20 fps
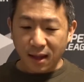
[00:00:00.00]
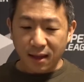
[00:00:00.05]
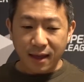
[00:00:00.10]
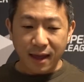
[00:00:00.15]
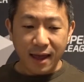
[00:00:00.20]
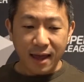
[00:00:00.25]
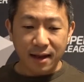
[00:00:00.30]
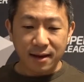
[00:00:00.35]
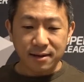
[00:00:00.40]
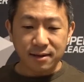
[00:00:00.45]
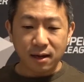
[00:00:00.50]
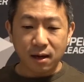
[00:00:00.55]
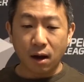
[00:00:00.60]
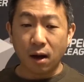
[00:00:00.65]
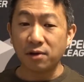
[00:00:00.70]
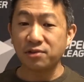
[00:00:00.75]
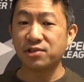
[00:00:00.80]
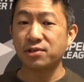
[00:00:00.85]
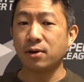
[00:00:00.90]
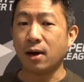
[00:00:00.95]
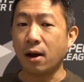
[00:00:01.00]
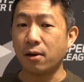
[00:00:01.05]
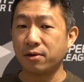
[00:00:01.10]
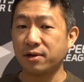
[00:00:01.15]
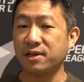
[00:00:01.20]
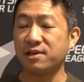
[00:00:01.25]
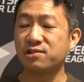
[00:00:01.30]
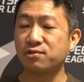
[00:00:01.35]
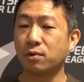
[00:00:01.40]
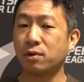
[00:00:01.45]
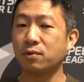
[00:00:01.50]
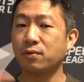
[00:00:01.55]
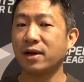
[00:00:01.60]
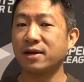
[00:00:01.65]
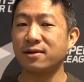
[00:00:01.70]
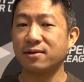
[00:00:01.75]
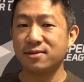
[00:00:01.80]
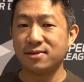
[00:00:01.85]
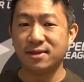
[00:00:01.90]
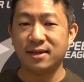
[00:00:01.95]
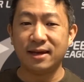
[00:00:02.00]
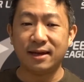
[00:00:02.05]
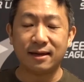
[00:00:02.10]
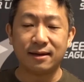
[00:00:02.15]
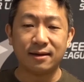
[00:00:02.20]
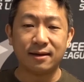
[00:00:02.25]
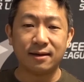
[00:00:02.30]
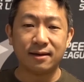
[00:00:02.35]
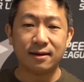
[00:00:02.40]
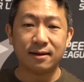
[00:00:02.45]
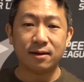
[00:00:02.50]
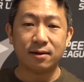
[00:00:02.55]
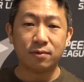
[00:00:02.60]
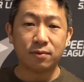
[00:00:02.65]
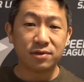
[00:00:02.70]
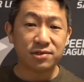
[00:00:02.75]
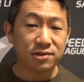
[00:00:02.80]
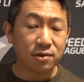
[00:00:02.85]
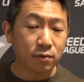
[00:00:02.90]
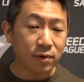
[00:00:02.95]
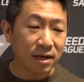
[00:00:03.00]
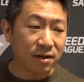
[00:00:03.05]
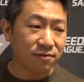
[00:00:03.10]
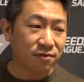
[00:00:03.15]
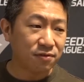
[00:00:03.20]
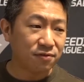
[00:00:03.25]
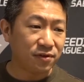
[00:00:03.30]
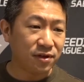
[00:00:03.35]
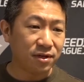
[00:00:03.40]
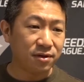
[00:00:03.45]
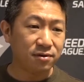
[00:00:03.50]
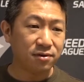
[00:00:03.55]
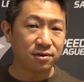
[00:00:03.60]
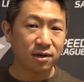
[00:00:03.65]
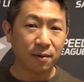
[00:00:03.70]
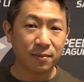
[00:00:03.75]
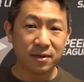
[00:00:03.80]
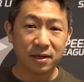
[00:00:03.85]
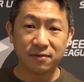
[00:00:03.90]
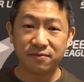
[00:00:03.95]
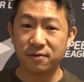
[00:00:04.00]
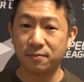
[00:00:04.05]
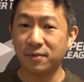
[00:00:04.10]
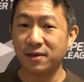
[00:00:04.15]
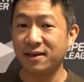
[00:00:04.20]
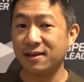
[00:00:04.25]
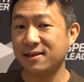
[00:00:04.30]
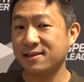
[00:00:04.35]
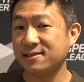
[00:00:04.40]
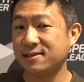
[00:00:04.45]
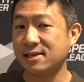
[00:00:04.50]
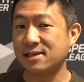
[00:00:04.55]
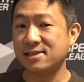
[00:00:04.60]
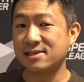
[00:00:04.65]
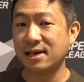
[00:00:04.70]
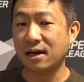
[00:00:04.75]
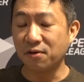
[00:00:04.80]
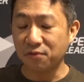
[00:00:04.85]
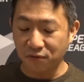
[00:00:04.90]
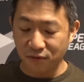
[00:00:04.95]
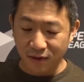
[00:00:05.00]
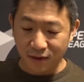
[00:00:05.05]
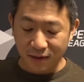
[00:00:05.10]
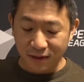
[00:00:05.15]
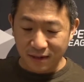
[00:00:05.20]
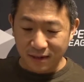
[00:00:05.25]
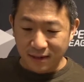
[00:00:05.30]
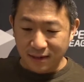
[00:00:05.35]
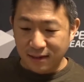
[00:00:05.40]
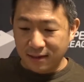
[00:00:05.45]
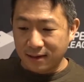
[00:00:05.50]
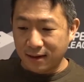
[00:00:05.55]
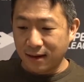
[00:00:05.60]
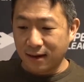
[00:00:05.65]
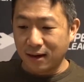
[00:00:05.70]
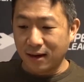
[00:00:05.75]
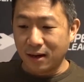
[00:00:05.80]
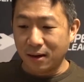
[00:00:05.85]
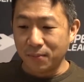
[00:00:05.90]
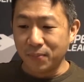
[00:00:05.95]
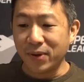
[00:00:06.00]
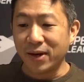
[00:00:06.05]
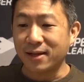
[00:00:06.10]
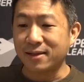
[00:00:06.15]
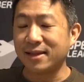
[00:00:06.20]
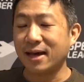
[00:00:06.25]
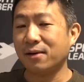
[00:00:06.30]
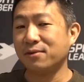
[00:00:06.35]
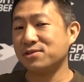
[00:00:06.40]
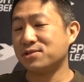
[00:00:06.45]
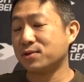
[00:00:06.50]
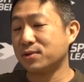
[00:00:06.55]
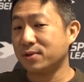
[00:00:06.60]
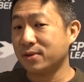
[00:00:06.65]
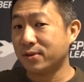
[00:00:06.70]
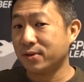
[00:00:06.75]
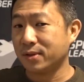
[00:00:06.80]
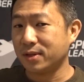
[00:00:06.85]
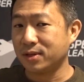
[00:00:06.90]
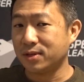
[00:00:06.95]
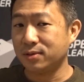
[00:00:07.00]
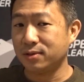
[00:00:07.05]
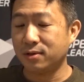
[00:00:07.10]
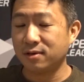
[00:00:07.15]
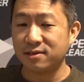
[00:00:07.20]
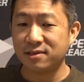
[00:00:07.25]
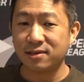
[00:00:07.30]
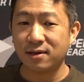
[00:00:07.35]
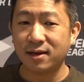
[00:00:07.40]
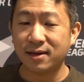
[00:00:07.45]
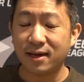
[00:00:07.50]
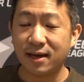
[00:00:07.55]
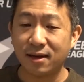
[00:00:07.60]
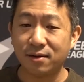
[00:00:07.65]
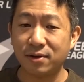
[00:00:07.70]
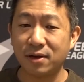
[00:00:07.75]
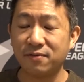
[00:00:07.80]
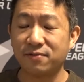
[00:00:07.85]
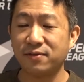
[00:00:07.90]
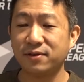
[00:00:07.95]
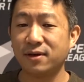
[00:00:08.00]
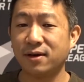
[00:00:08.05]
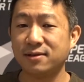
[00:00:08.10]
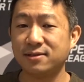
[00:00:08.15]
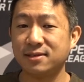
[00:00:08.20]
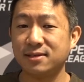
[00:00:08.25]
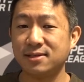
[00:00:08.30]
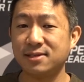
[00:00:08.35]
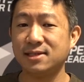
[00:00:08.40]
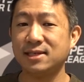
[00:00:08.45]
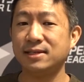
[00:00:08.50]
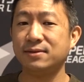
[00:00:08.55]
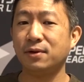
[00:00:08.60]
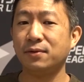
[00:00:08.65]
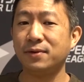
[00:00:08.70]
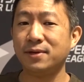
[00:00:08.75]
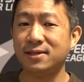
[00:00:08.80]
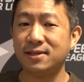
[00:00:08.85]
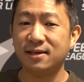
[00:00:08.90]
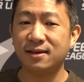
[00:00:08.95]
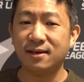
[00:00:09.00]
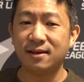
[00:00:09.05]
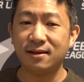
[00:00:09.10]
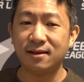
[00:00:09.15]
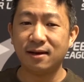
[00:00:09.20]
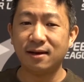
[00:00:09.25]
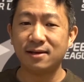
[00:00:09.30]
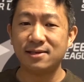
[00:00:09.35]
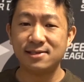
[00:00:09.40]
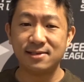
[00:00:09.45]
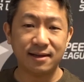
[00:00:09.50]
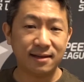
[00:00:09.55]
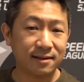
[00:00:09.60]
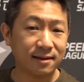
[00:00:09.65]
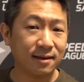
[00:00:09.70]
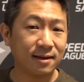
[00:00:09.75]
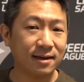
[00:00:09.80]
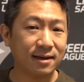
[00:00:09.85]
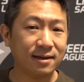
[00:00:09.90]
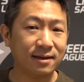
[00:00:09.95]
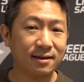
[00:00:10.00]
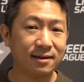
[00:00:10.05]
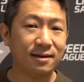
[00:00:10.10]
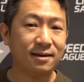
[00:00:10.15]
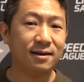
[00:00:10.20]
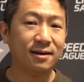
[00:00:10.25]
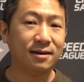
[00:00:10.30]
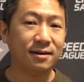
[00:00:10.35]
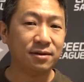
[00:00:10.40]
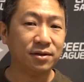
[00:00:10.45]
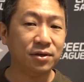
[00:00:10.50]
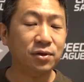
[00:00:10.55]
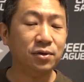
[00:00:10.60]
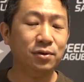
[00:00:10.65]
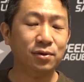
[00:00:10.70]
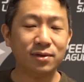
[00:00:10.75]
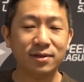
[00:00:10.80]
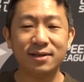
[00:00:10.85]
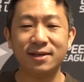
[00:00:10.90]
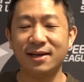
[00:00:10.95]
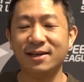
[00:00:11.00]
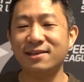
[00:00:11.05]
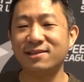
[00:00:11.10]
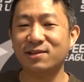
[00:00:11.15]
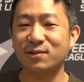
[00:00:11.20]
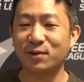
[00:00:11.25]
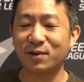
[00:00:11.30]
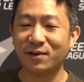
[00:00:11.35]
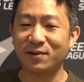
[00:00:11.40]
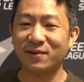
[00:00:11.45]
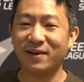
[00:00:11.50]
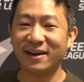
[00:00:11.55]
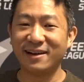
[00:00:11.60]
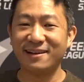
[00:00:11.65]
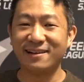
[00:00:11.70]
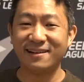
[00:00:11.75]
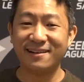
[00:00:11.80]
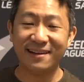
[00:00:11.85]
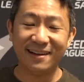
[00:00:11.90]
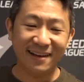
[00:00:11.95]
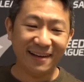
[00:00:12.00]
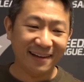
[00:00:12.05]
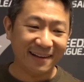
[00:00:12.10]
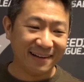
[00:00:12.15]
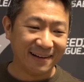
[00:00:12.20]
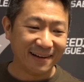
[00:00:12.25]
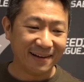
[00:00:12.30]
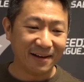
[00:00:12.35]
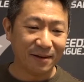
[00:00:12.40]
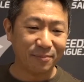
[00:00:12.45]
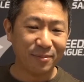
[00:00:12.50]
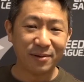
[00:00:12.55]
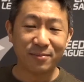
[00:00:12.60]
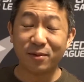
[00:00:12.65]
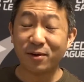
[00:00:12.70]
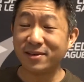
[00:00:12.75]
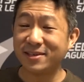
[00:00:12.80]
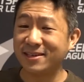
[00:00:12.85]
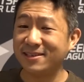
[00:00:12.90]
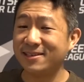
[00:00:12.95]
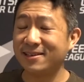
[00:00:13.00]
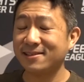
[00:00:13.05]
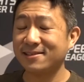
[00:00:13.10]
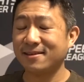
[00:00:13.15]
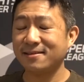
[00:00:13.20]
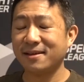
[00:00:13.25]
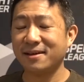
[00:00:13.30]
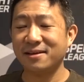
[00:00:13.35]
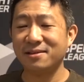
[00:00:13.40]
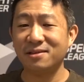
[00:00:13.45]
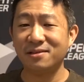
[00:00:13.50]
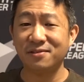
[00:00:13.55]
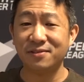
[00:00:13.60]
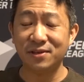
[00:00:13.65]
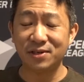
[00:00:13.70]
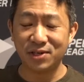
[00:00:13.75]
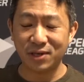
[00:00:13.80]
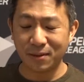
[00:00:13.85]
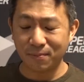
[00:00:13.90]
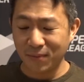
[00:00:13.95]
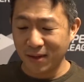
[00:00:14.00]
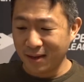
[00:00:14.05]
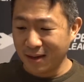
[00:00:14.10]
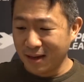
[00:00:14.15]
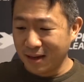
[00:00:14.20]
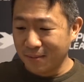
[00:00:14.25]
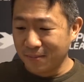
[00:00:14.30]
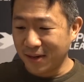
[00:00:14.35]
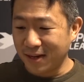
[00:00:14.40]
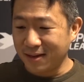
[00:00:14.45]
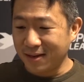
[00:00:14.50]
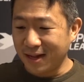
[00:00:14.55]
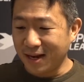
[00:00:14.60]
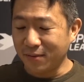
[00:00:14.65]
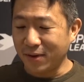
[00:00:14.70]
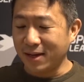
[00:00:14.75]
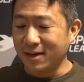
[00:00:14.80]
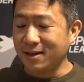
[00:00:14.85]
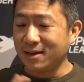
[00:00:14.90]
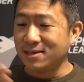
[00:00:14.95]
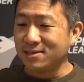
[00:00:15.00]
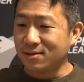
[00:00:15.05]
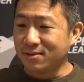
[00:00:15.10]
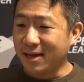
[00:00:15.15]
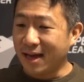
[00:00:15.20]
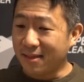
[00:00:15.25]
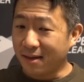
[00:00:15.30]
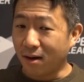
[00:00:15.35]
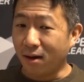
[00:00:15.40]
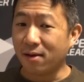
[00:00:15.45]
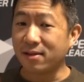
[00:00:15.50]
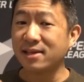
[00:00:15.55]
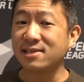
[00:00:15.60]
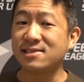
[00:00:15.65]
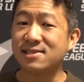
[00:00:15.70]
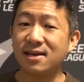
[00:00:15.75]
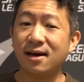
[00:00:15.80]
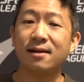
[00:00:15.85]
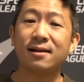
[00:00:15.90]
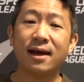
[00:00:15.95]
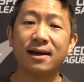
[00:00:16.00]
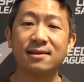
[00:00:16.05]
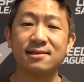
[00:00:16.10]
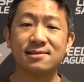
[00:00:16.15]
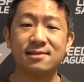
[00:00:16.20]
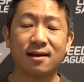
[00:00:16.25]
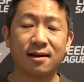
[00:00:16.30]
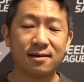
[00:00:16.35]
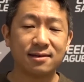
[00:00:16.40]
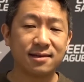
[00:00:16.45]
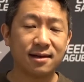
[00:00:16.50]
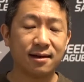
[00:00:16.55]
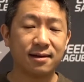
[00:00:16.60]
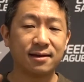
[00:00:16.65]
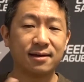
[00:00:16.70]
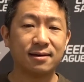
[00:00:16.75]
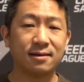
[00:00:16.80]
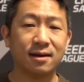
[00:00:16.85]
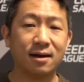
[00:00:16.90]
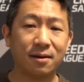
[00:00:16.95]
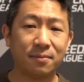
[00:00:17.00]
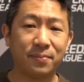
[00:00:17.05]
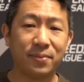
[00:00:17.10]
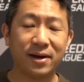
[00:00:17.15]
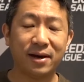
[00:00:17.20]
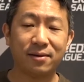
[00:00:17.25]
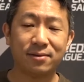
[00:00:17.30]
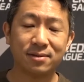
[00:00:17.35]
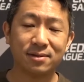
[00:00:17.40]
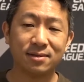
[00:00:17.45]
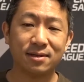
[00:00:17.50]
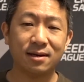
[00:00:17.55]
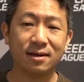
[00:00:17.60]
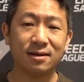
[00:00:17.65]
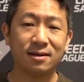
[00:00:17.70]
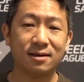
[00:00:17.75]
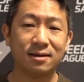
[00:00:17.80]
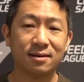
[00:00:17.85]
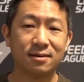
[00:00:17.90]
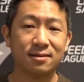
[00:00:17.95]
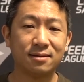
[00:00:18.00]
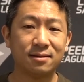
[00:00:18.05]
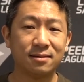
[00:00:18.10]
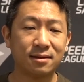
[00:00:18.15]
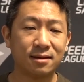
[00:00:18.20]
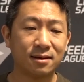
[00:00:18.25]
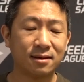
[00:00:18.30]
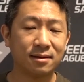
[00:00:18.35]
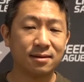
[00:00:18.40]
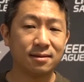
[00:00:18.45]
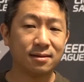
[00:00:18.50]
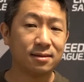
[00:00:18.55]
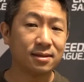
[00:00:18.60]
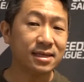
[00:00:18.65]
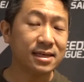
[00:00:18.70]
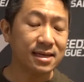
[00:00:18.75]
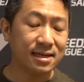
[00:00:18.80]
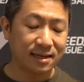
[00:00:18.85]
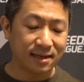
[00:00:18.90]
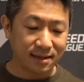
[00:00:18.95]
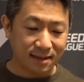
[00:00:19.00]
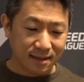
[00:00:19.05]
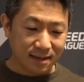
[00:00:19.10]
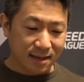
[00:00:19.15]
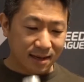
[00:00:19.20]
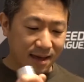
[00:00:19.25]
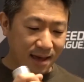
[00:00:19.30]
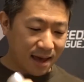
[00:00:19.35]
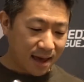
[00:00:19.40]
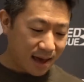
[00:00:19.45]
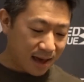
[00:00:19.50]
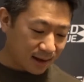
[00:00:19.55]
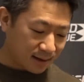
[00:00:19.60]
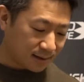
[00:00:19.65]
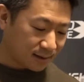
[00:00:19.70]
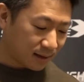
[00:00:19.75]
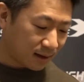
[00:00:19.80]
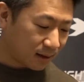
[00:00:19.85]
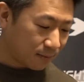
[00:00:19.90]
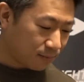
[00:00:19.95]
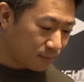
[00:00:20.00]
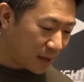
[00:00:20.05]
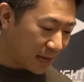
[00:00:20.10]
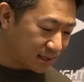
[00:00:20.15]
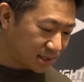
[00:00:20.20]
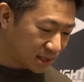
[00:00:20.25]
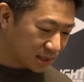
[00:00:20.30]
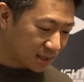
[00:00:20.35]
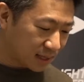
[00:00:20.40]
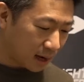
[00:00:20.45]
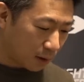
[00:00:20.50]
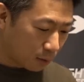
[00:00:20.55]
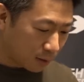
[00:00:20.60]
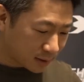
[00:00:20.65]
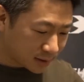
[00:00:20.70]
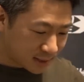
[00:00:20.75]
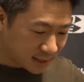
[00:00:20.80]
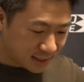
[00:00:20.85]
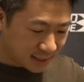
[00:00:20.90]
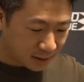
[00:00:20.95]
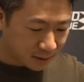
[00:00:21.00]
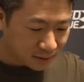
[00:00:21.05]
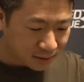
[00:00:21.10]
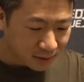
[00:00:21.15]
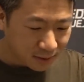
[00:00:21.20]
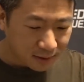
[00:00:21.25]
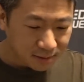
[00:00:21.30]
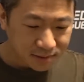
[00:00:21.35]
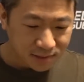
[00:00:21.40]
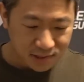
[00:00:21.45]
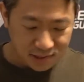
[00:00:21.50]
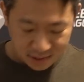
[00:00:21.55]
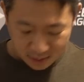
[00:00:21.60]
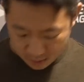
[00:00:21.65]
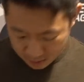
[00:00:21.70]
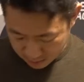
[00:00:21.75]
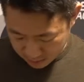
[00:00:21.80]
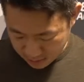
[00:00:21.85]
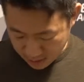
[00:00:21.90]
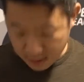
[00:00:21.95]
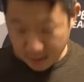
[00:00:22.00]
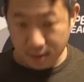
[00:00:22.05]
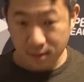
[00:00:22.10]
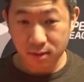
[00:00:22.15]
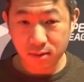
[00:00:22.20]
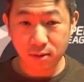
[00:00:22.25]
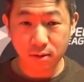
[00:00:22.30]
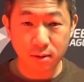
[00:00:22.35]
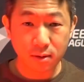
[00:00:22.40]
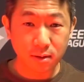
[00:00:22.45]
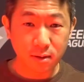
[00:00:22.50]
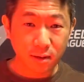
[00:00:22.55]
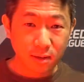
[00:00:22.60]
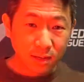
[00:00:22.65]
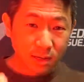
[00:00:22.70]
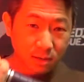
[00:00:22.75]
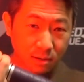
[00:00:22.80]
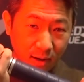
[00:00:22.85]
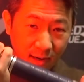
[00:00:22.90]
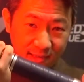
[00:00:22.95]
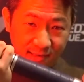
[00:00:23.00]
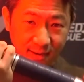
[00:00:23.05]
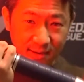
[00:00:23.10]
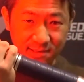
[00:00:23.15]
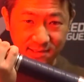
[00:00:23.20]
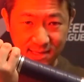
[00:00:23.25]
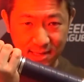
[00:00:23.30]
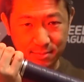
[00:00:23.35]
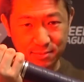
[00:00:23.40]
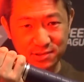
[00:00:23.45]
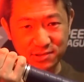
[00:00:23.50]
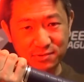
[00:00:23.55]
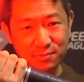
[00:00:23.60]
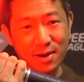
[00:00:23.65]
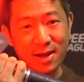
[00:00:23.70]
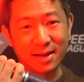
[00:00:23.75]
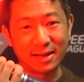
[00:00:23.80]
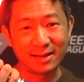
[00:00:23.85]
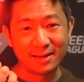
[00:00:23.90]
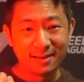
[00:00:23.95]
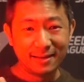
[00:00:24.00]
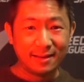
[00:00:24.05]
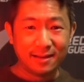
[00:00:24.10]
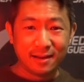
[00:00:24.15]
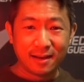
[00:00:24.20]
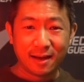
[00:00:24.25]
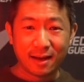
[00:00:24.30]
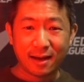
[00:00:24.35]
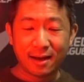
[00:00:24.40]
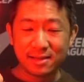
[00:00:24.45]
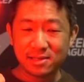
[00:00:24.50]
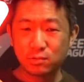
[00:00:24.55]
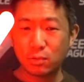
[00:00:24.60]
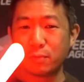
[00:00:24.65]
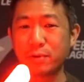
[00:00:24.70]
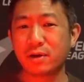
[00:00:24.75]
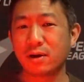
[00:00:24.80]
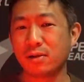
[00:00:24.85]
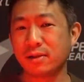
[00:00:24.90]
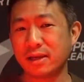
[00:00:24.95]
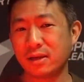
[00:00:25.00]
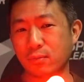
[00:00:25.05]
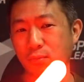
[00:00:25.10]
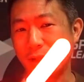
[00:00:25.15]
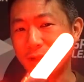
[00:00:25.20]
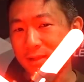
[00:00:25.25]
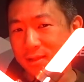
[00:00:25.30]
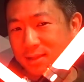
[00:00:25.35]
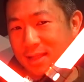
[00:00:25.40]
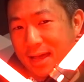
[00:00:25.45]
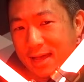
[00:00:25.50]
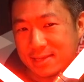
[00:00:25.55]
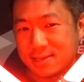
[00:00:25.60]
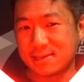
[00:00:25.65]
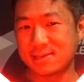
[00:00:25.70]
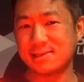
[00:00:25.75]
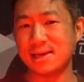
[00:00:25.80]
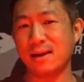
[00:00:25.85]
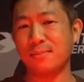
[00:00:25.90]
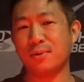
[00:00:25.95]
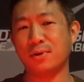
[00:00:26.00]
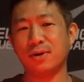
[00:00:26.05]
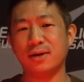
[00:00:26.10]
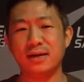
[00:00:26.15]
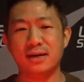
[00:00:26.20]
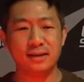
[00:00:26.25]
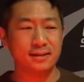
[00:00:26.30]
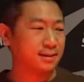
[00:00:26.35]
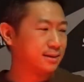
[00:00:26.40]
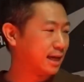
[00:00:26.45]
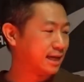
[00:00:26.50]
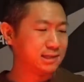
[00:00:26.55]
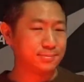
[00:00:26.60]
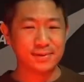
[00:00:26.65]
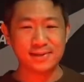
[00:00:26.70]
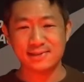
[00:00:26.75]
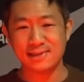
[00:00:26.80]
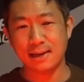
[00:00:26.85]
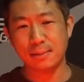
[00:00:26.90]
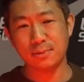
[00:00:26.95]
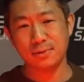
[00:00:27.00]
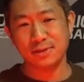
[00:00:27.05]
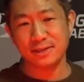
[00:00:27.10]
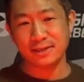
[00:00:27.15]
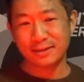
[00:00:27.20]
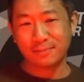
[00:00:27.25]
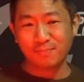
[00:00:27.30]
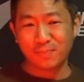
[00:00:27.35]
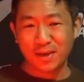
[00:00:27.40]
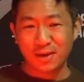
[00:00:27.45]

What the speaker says: And also our Guinness World Record thing. We're still waiting for video coming in from Guinness itself. But that was really, really cool, so I can't wait for y'all to see what we did setting a new Guinness World Record. But more details on that in the future. But anyway, so now that all that's done, I can start talking about the league. And basically, I want to tell y'all to start getting your crossguard sabers ready. This is what we call a Ren-class saber in Lightspeed-saber League.